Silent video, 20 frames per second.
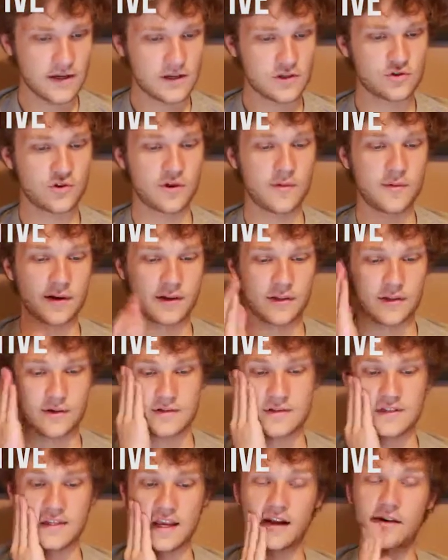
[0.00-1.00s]
Treatment
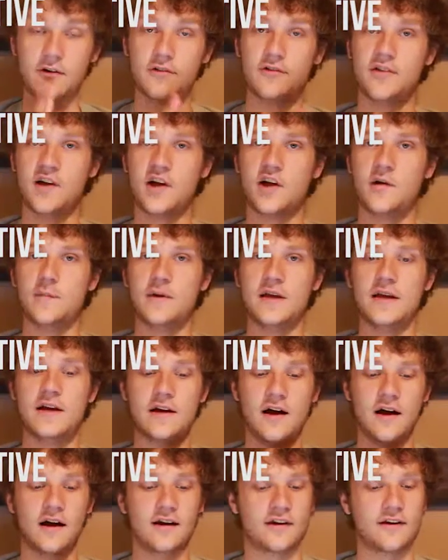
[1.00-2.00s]
includes psychotherapy,
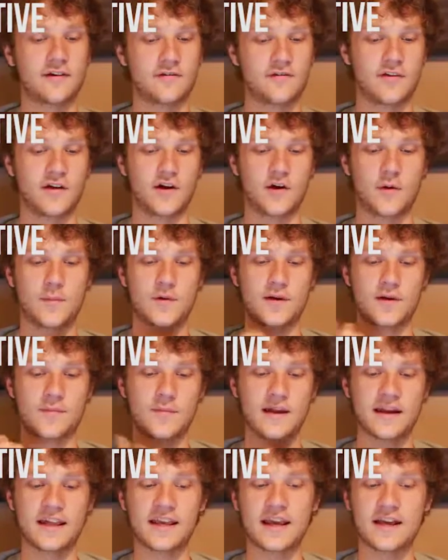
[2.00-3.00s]
cognitive therapy,
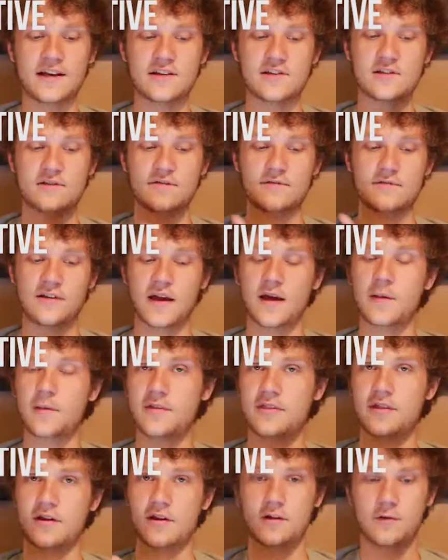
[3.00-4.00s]
medication, family
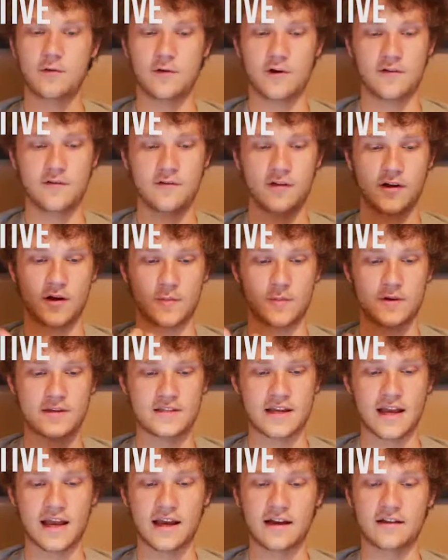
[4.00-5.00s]
therapy, creative
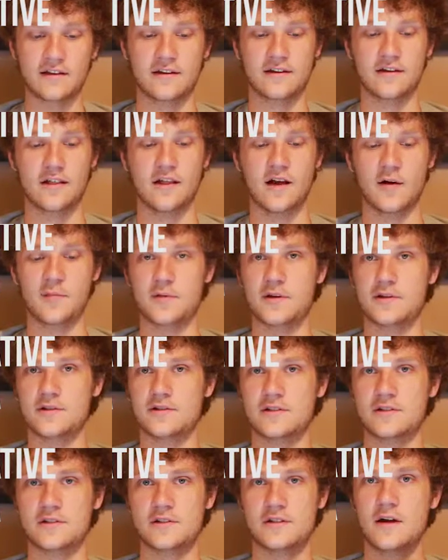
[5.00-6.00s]
therapies, and clinical
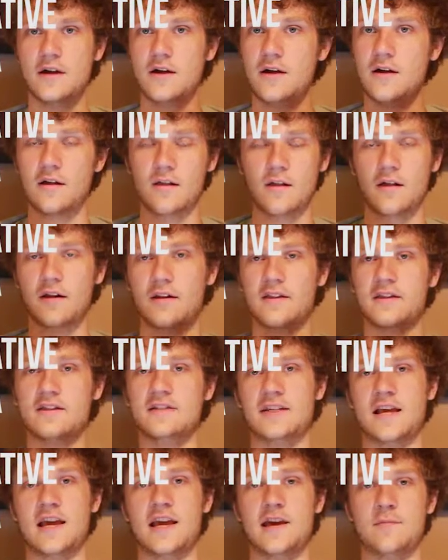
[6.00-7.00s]
hypnosis. A lot of the
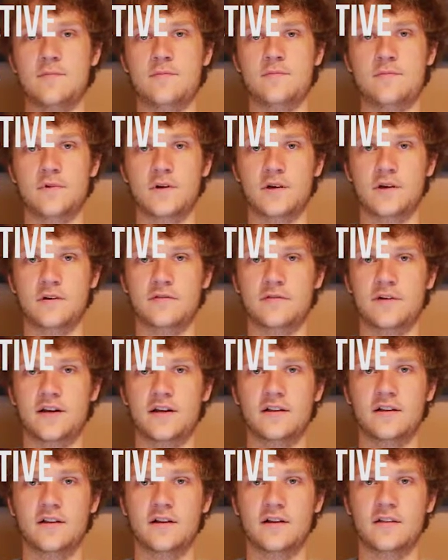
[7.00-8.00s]
same. You're going to
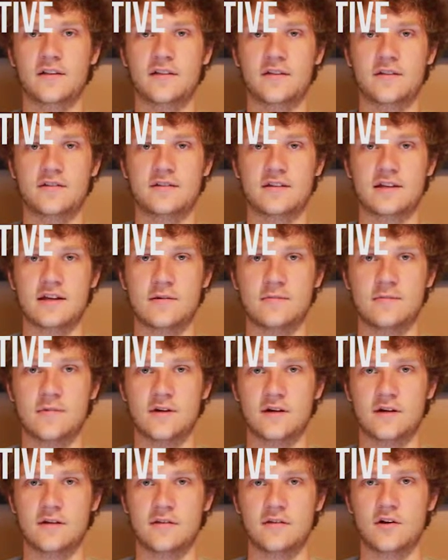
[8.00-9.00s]
find a lot of the same
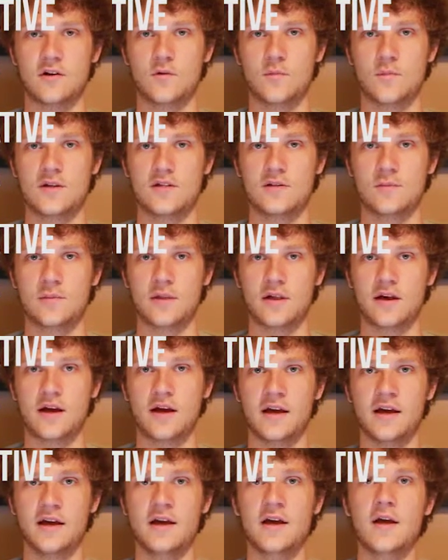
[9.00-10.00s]
therapies
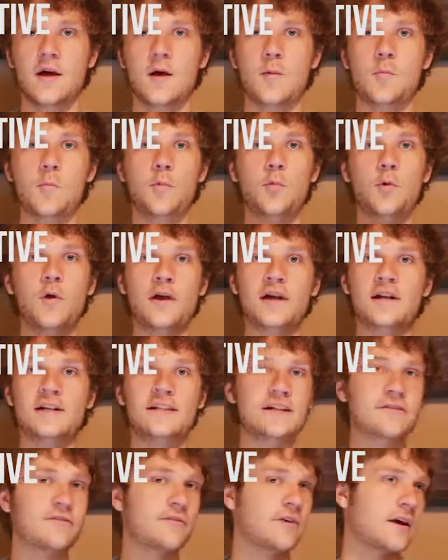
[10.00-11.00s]
apply. Really
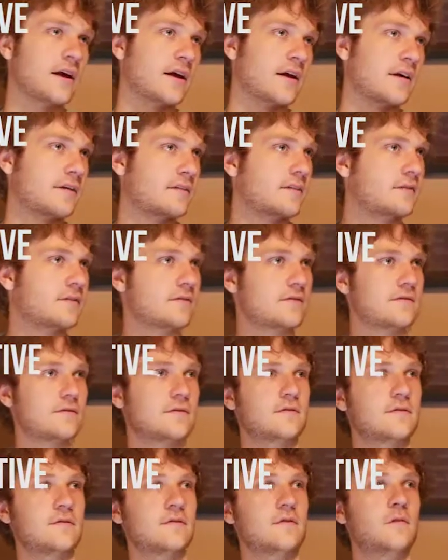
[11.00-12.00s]
different
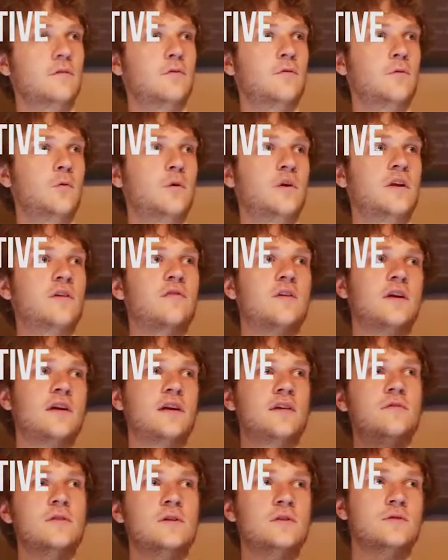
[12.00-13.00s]
for different
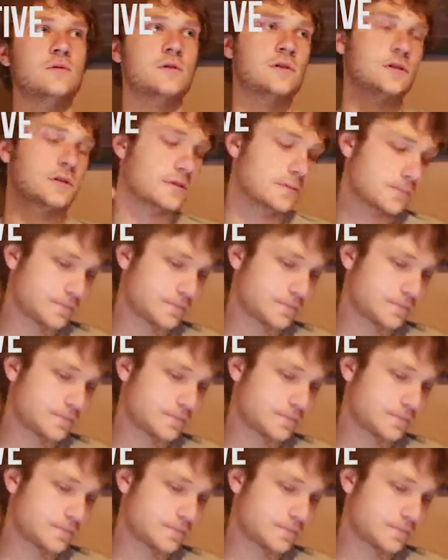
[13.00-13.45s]
individuals.